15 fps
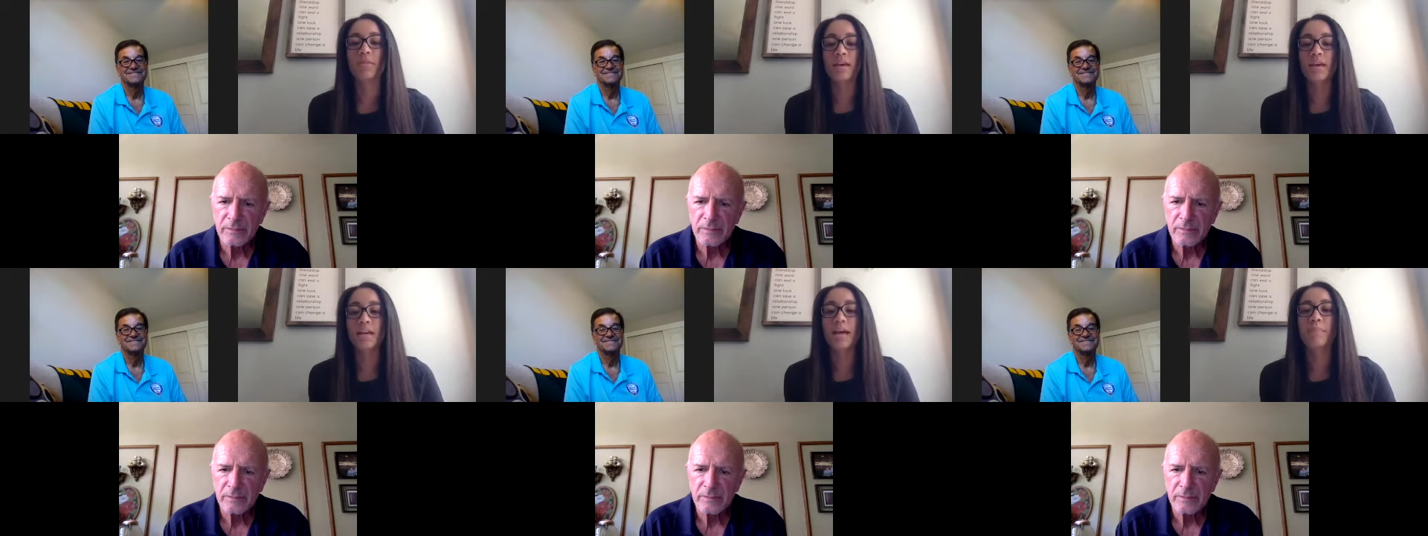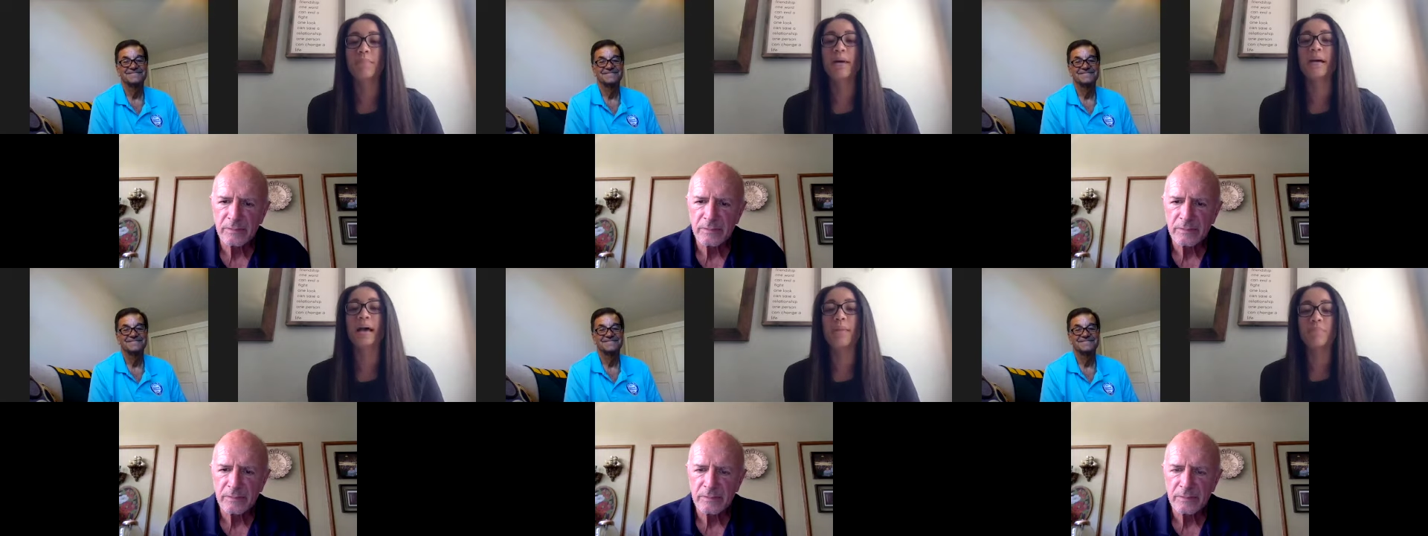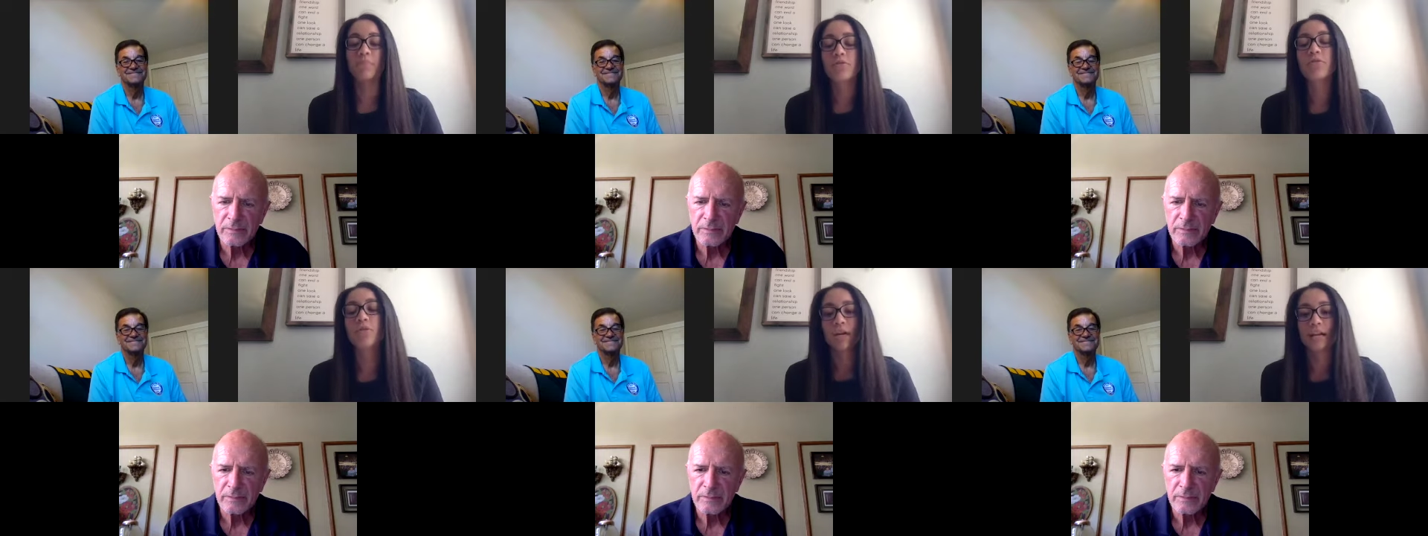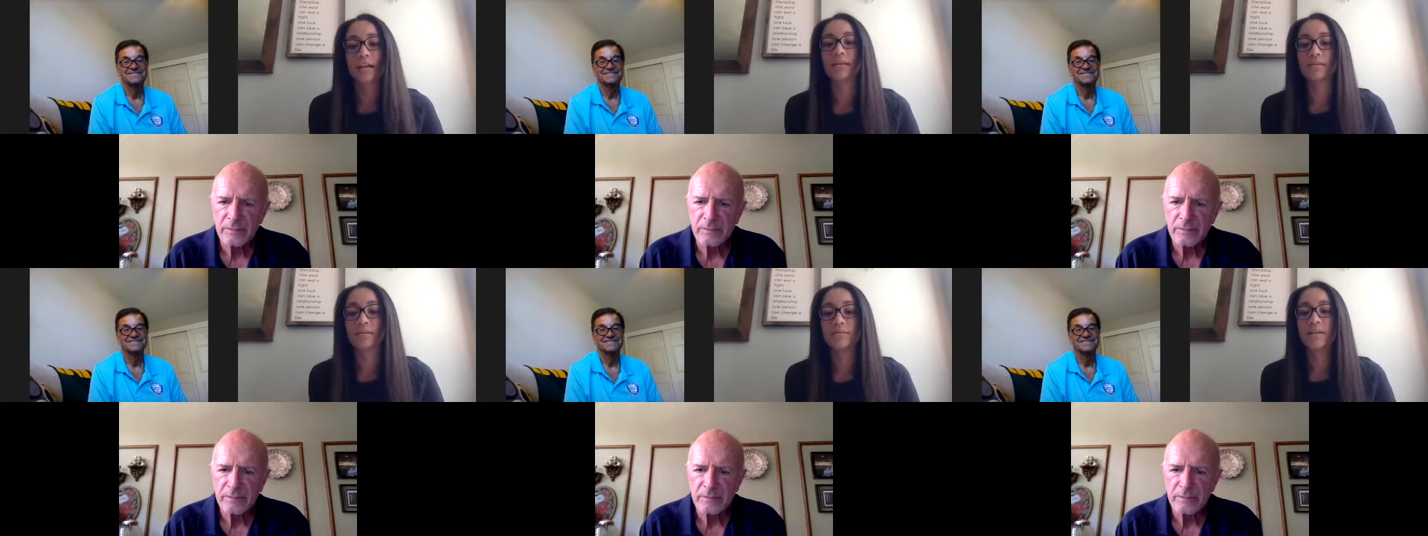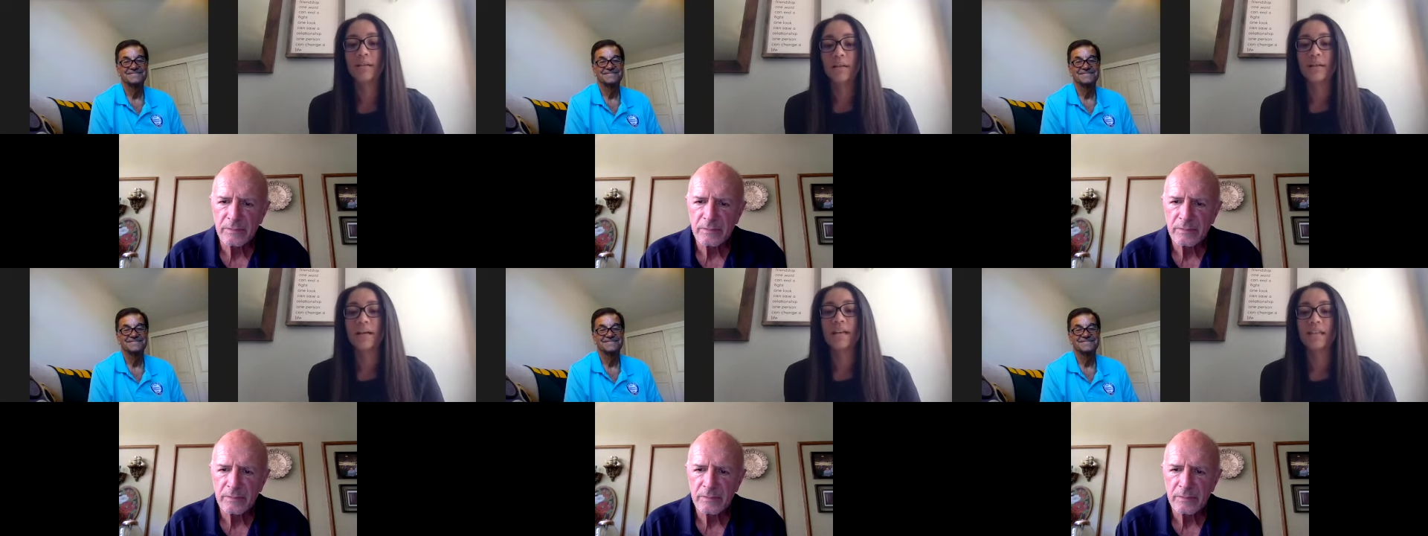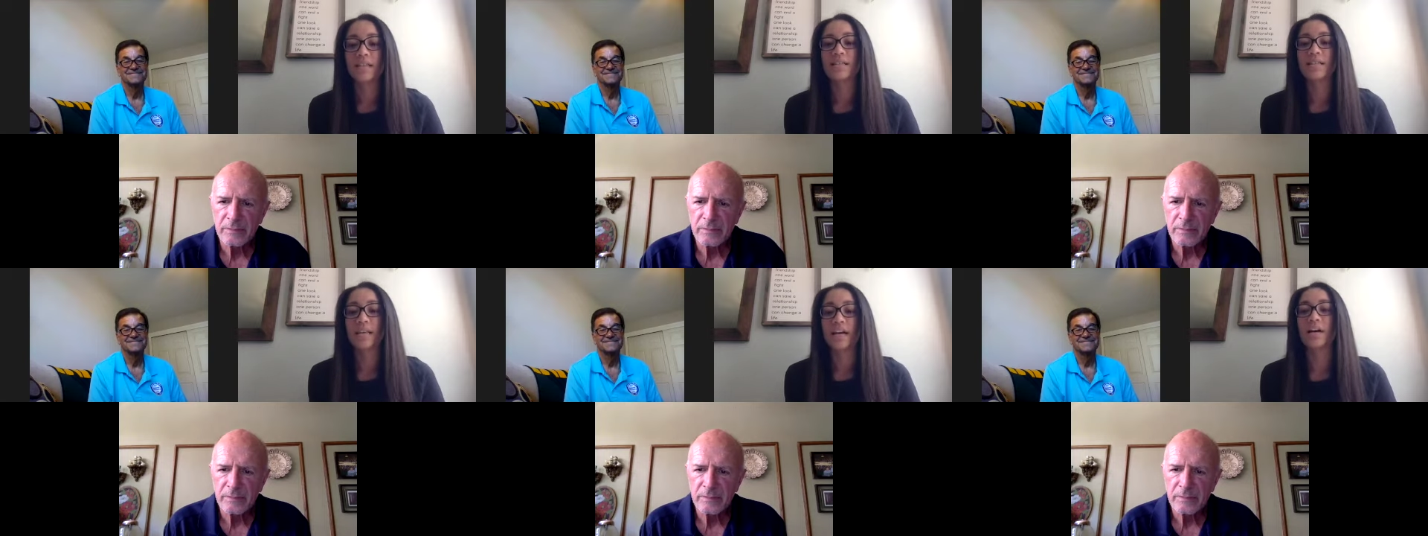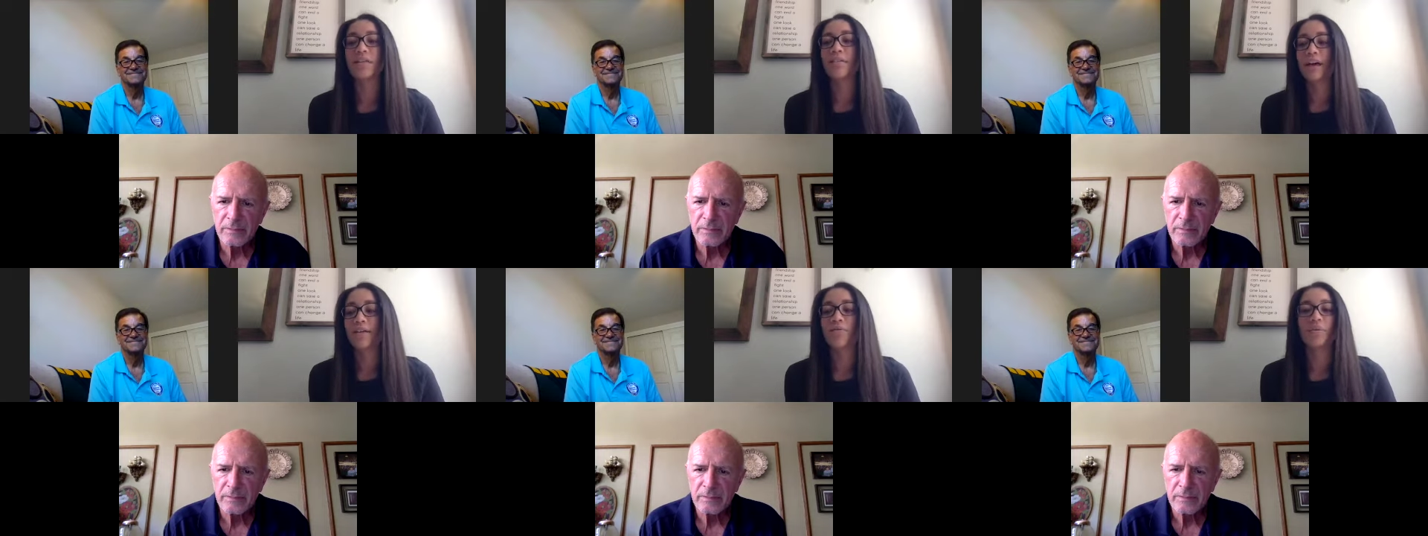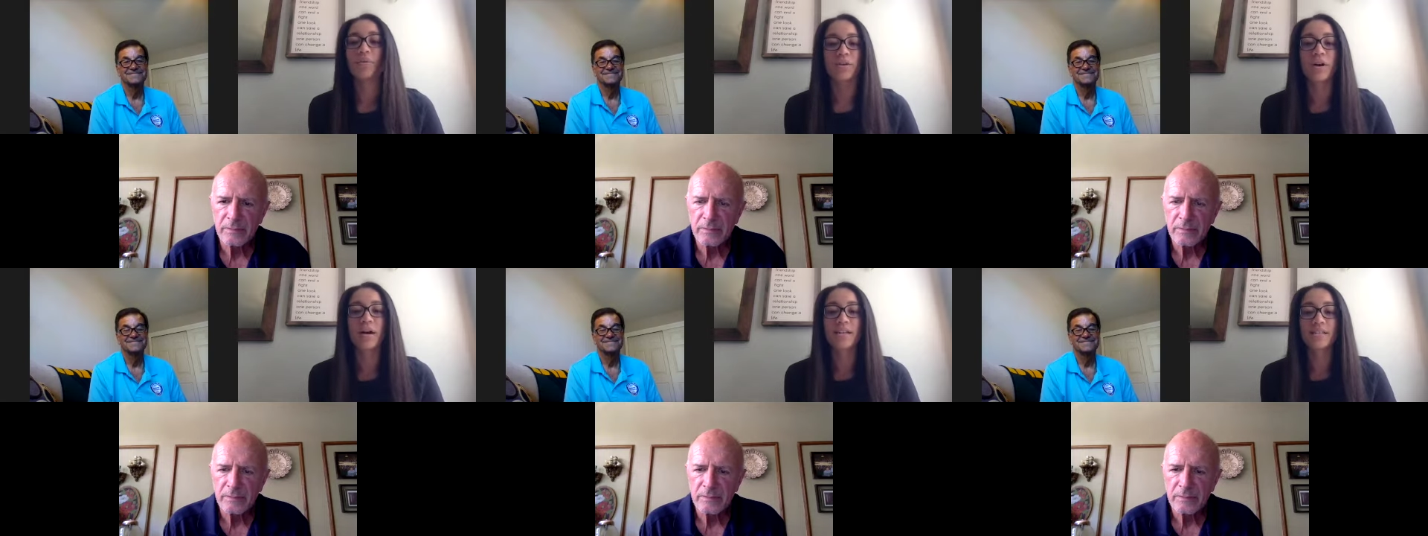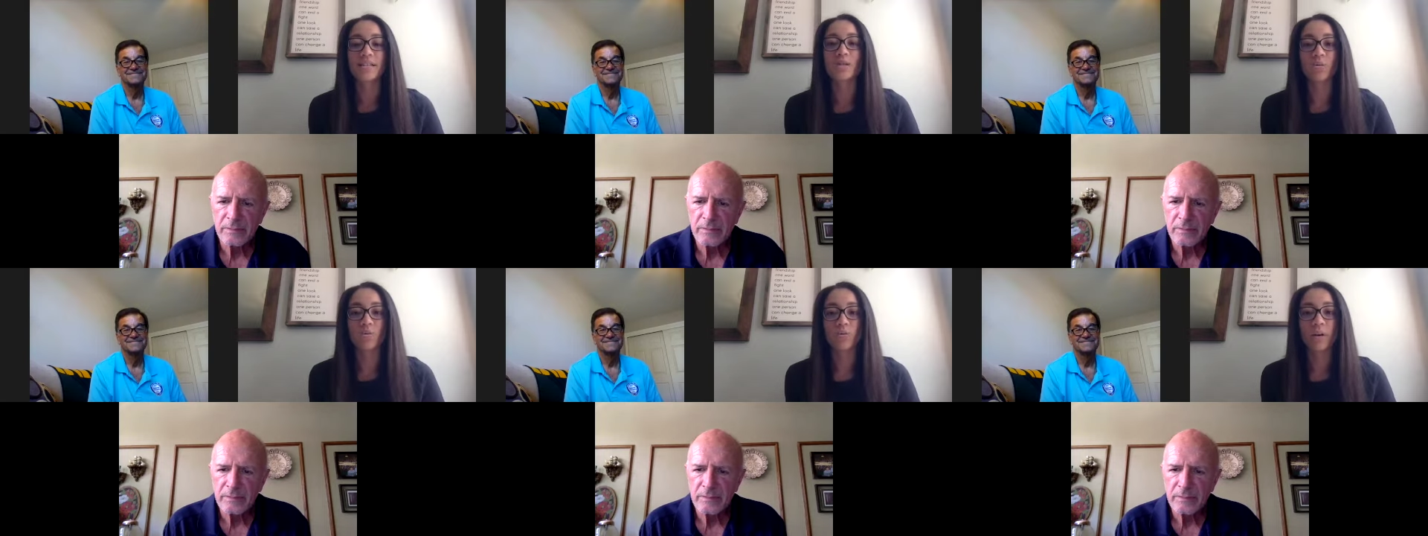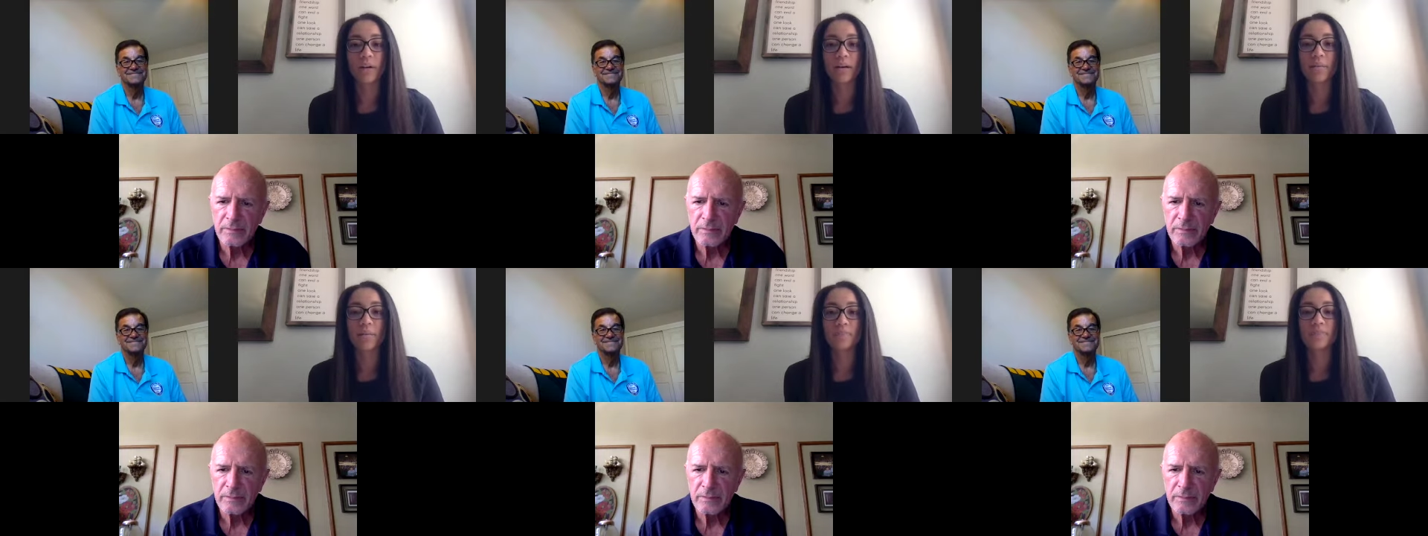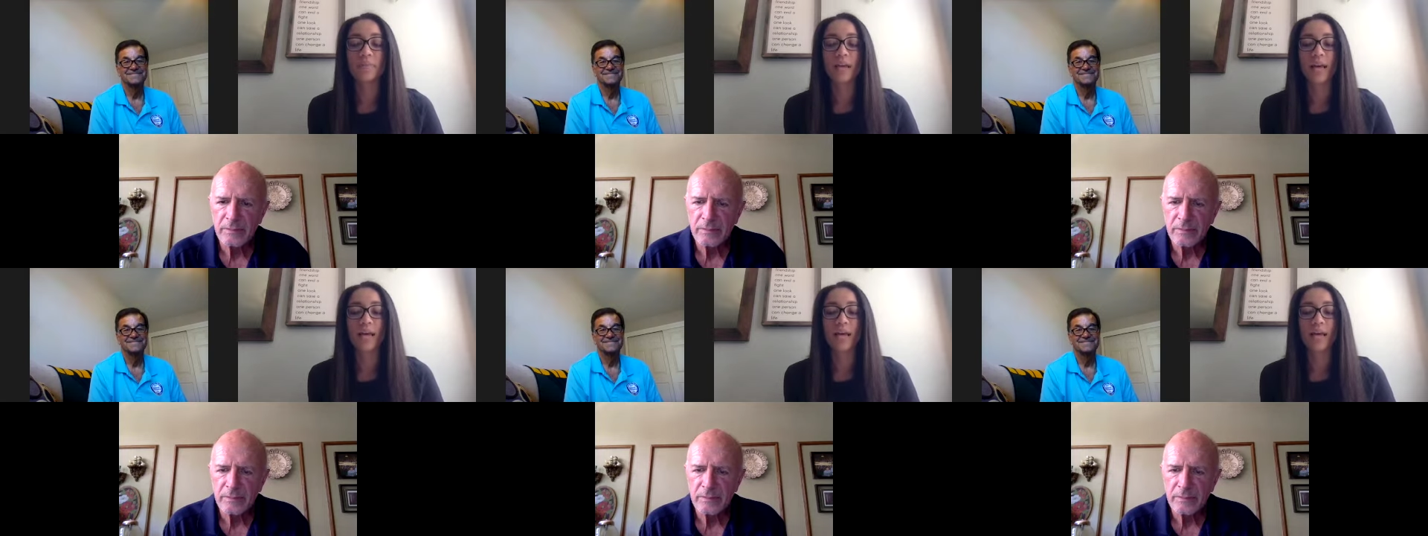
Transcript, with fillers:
Speaker 1: it and my I'm free. And this like a life with Christ is freedom.